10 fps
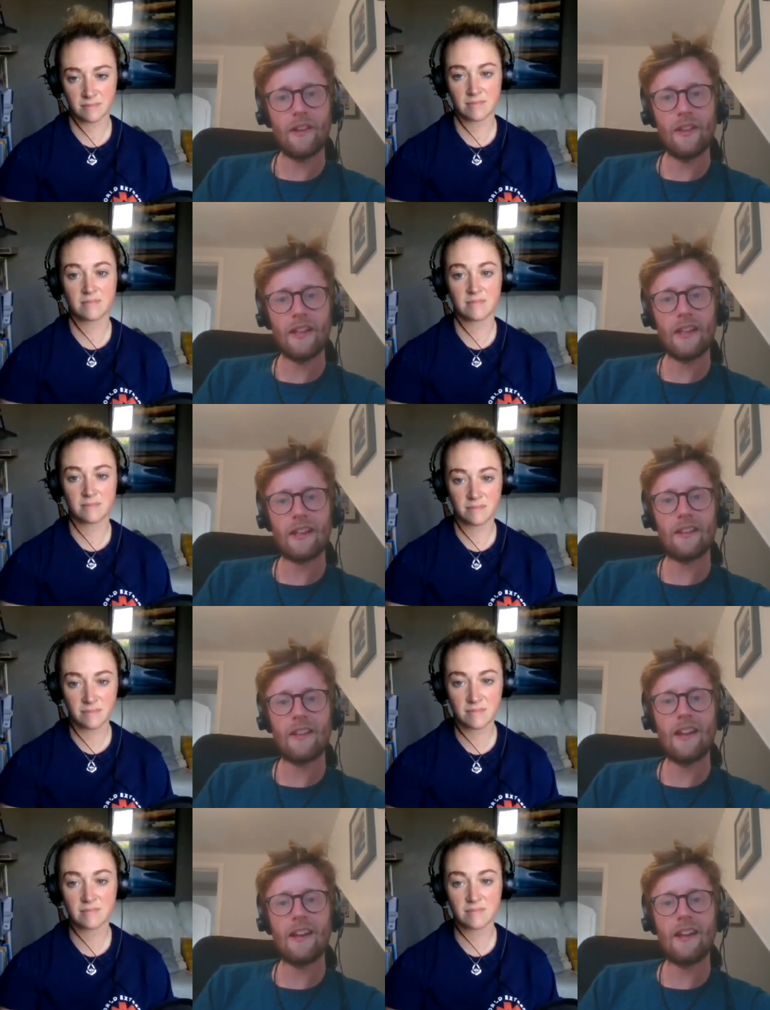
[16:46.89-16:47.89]
Speaker 1: I think
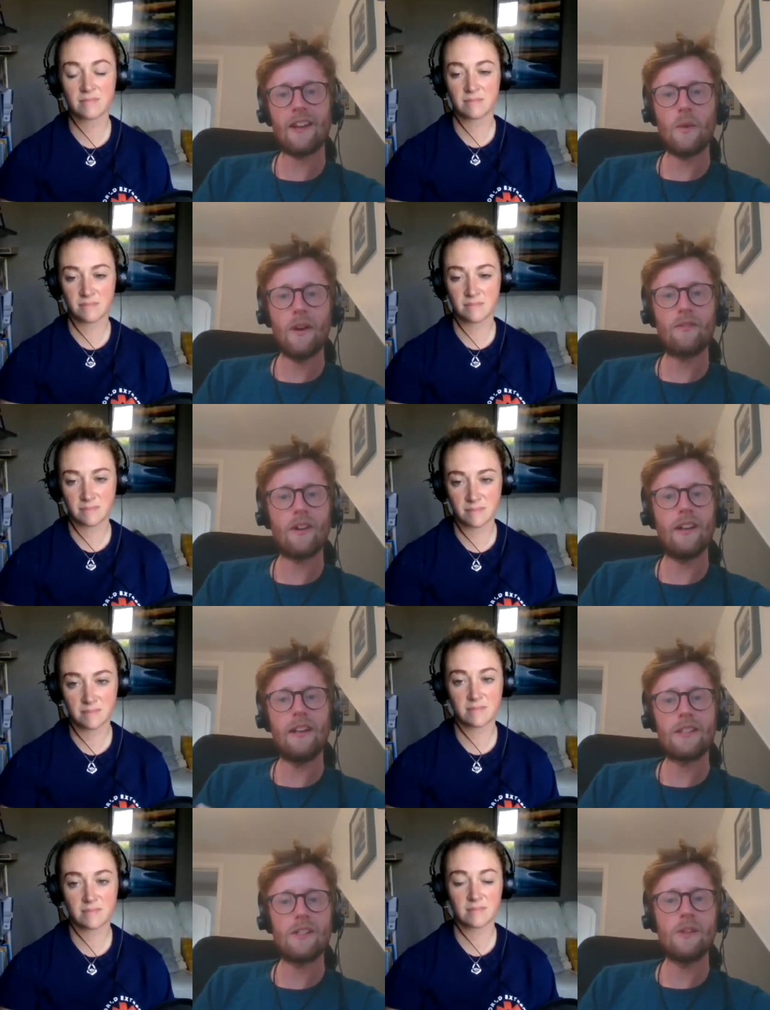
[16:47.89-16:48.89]
they're quite
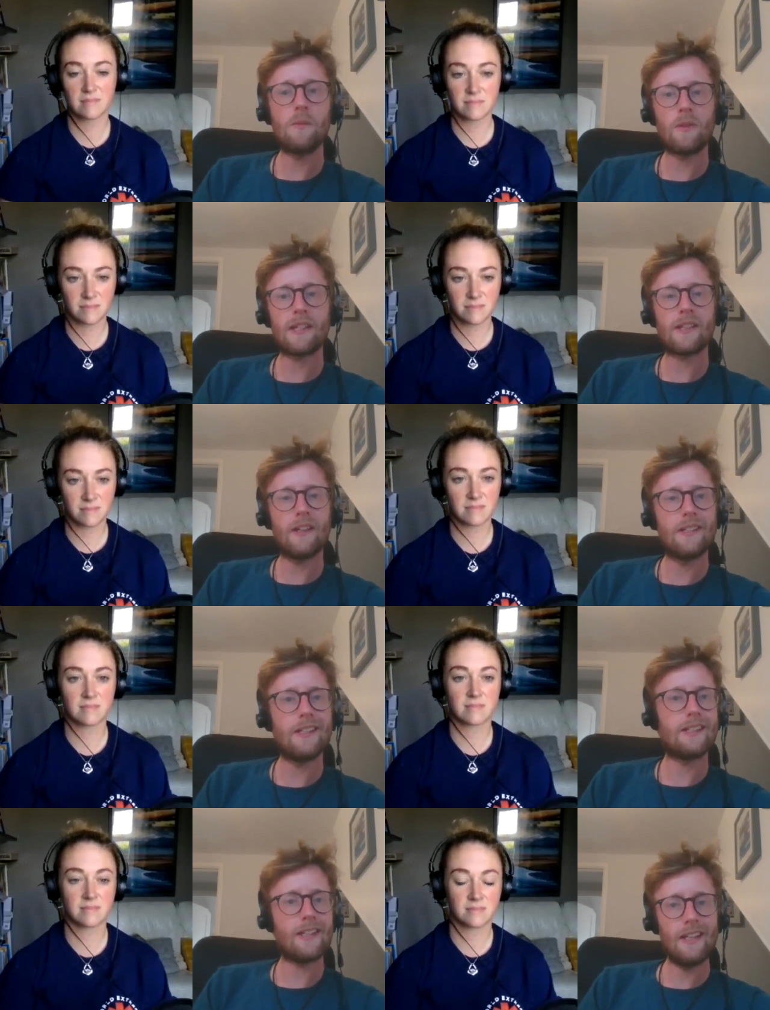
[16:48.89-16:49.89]
rightly super
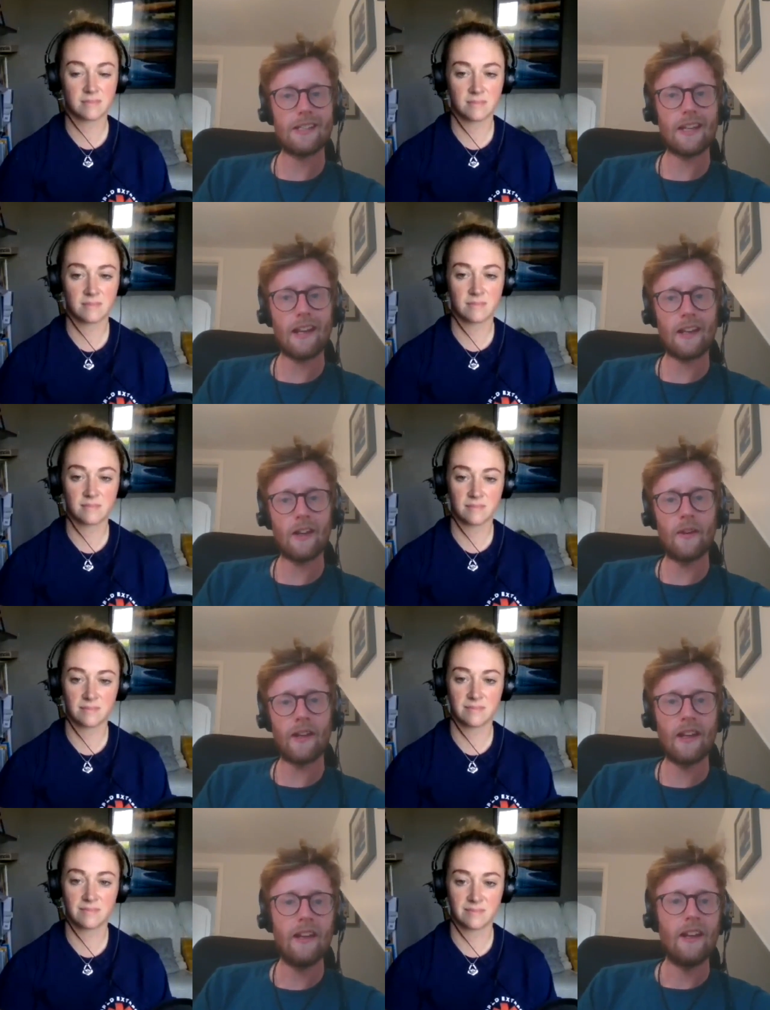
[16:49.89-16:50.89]
excited, keen to get
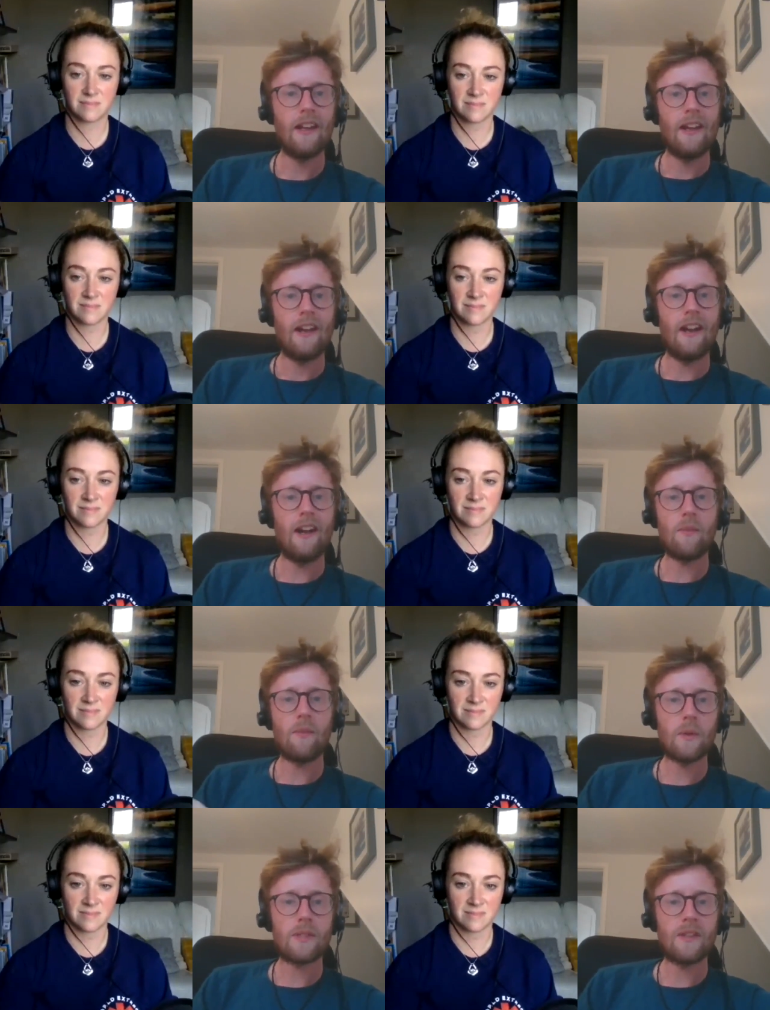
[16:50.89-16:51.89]
going, uh, but
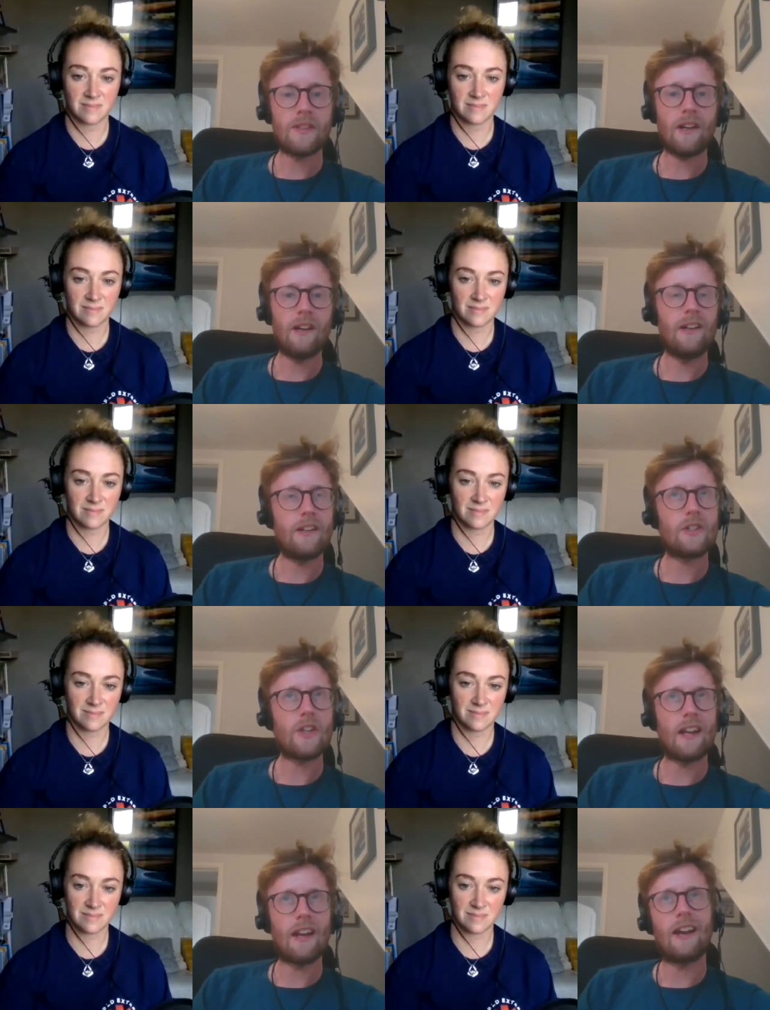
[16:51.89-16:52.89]
they're also tired,
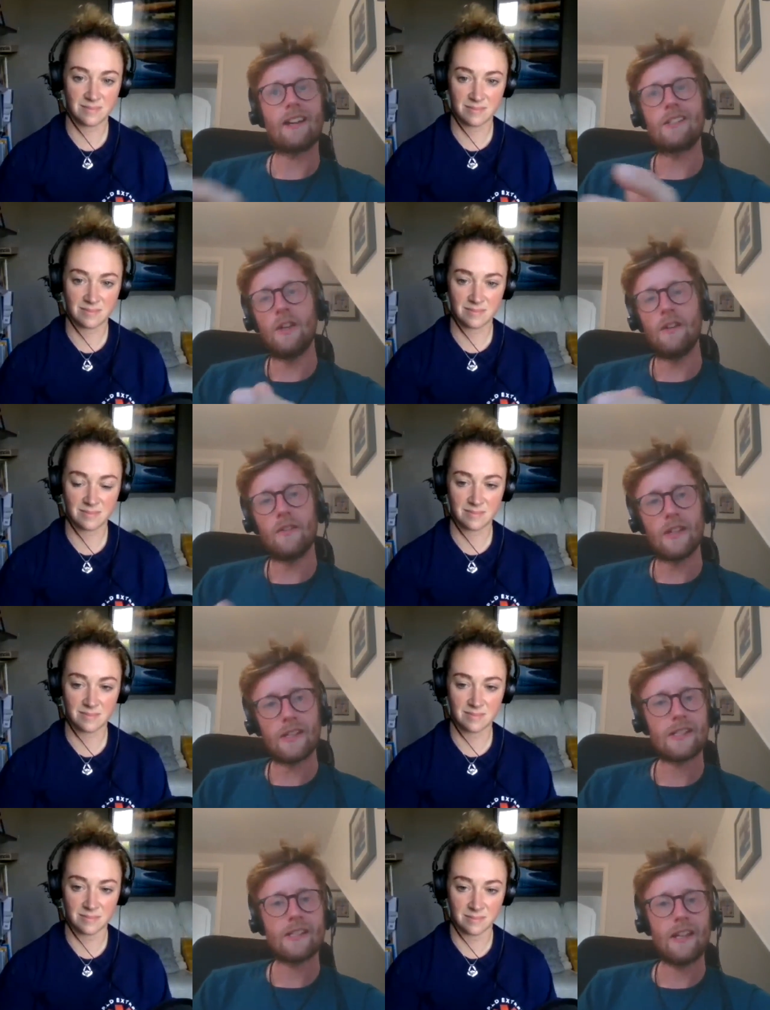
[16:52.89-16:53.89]
jet lagged,
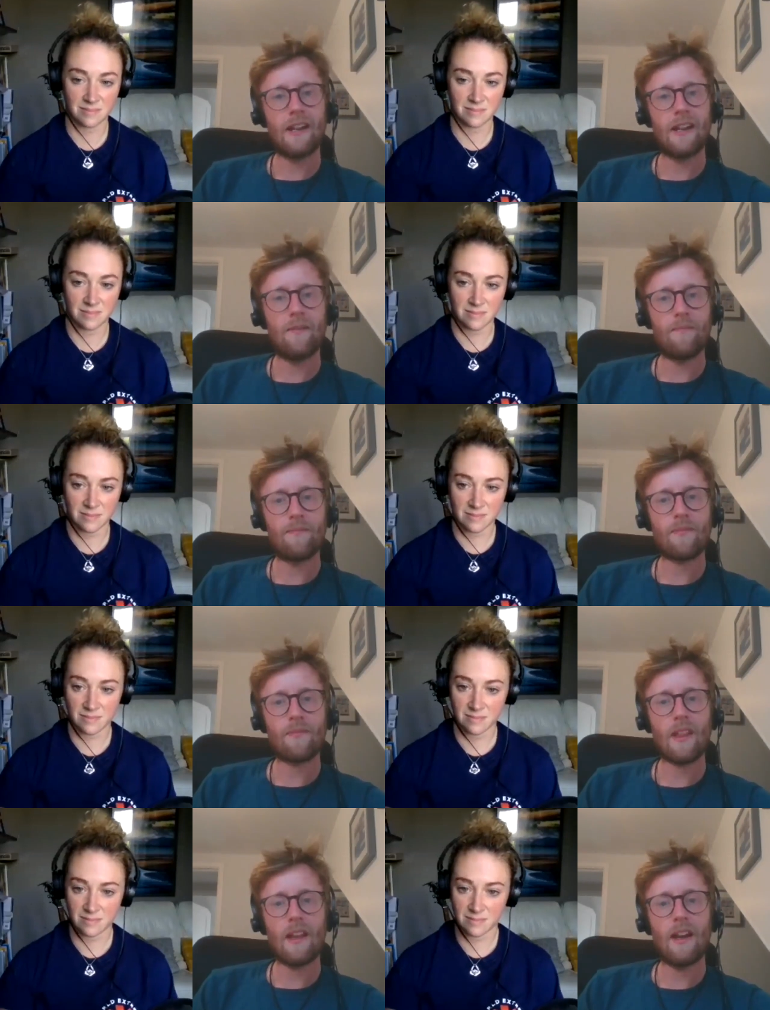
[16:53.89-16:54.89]
nervous, um,
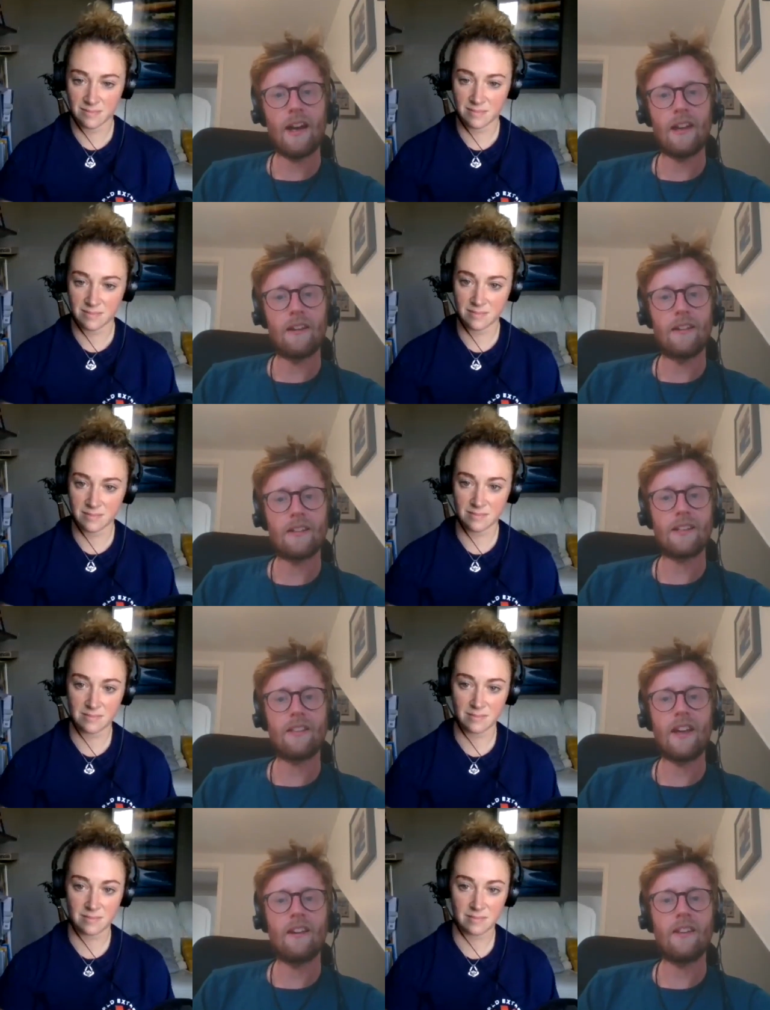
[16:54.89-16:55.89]
and
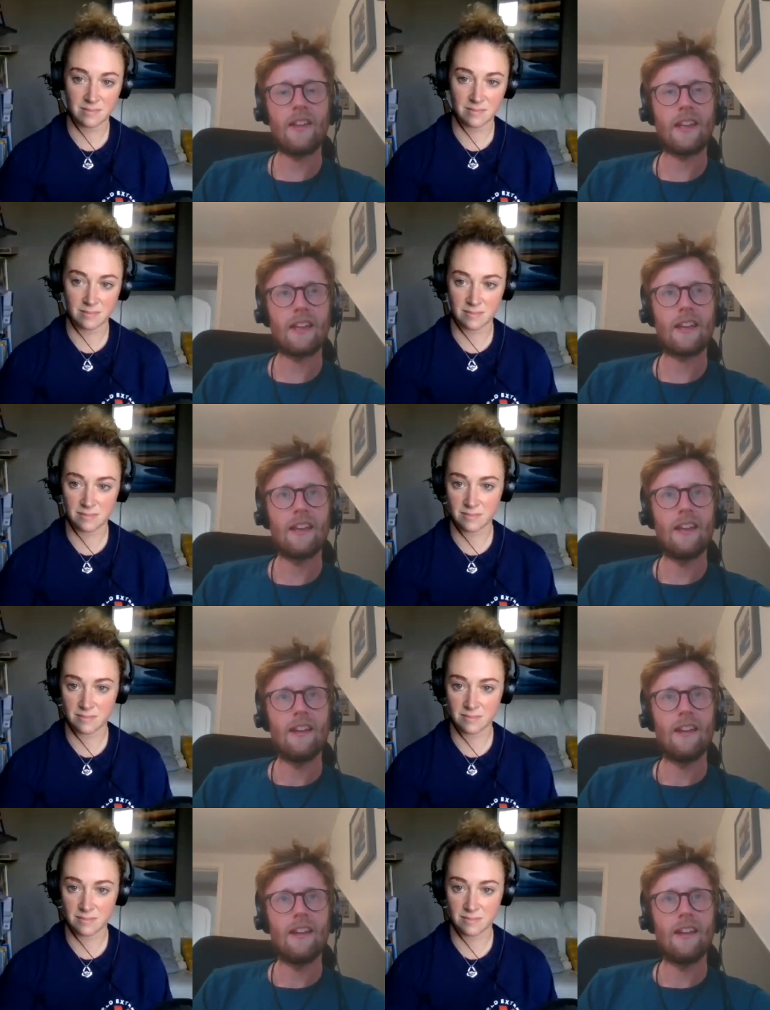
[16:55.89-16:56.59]
then I think